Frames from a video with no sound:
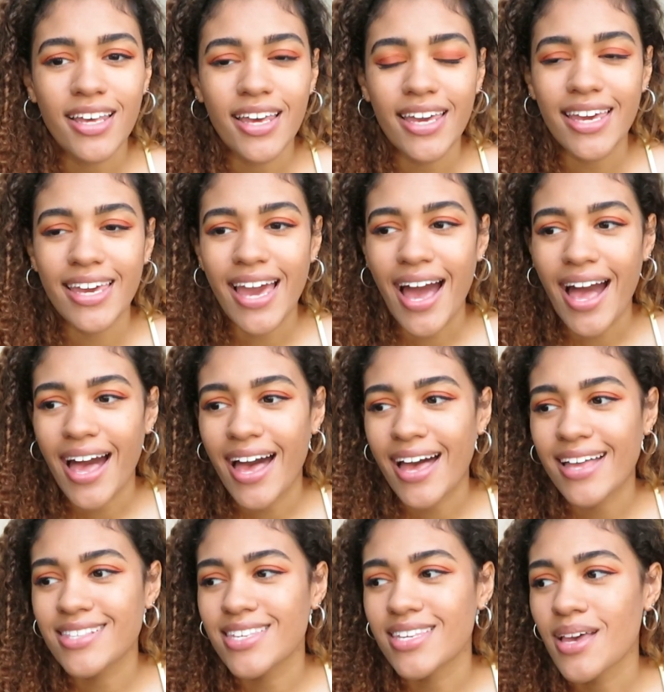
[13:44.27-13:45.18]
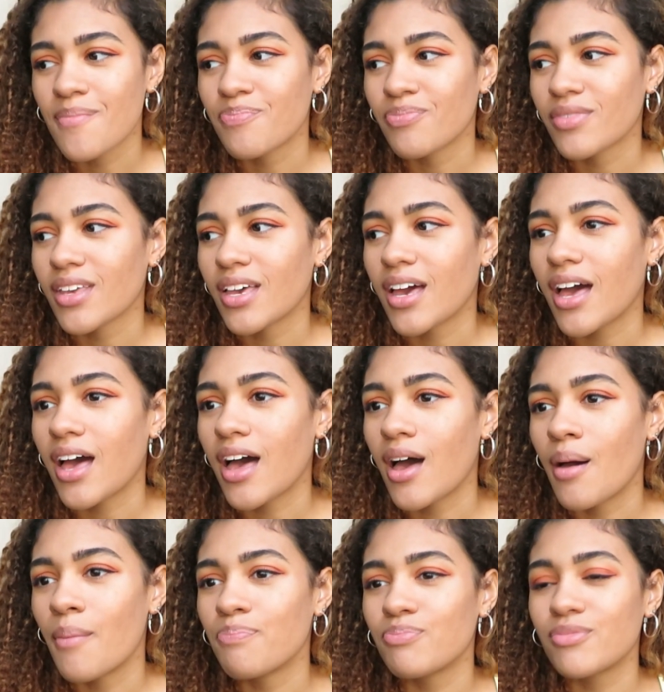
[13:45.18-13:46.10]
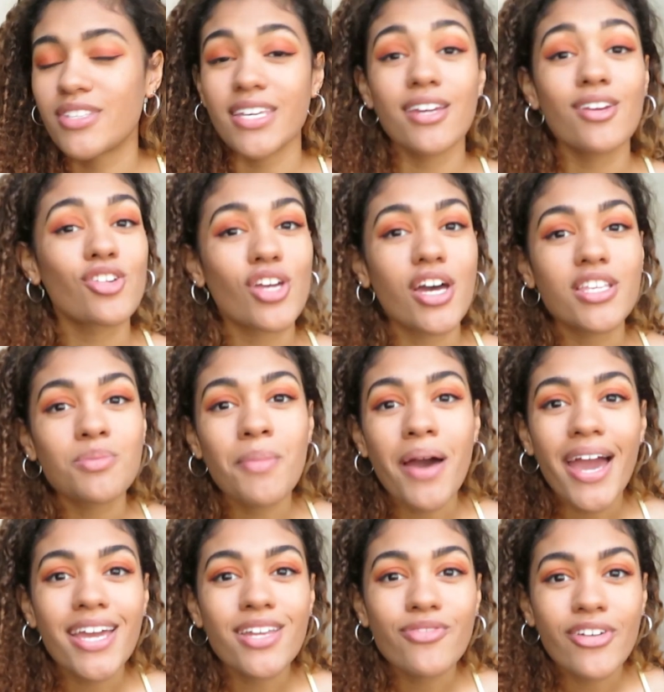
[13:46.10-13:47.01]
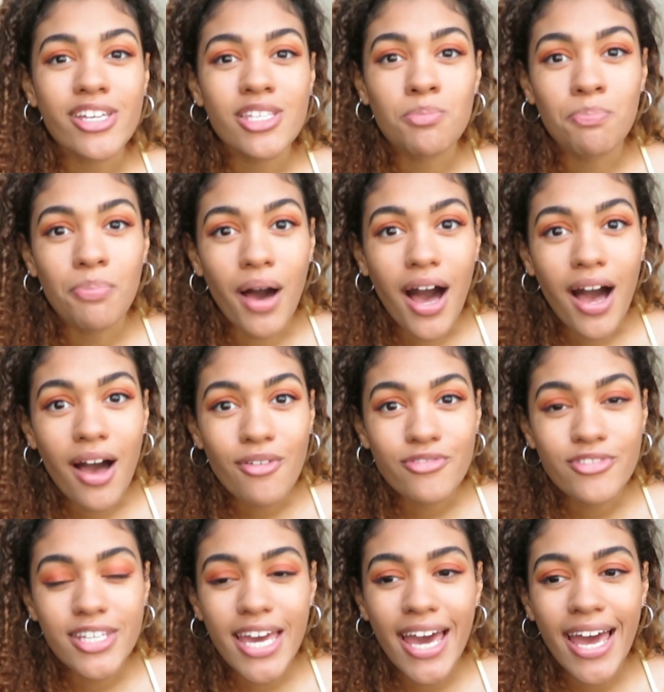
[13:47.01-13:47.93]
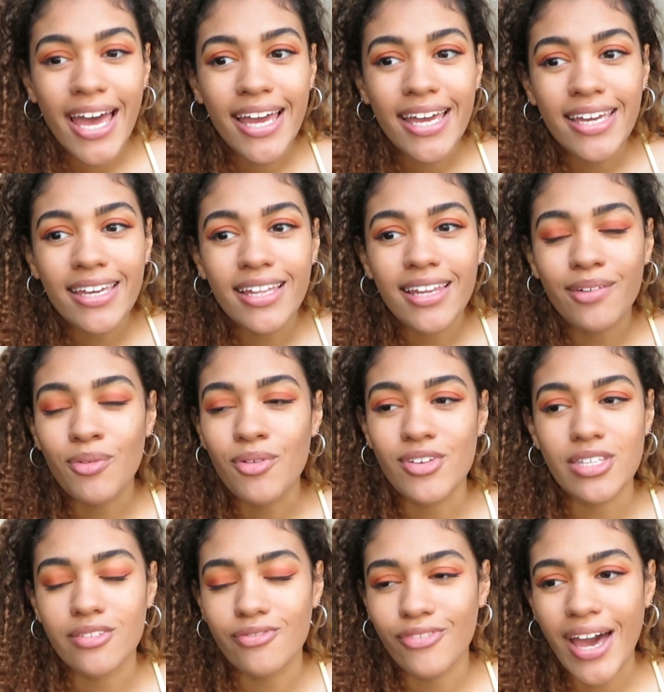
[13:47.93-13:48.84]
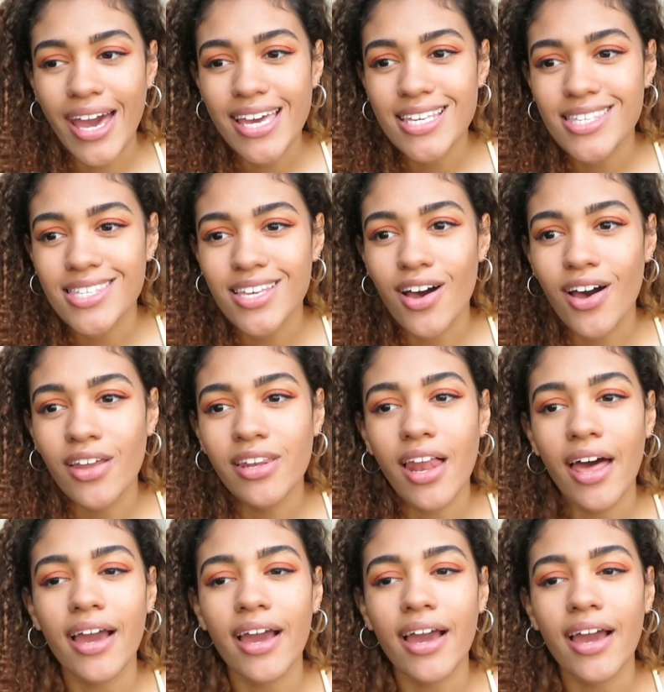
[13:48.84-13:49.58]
He had um, t shirts made for his birthday with his face on.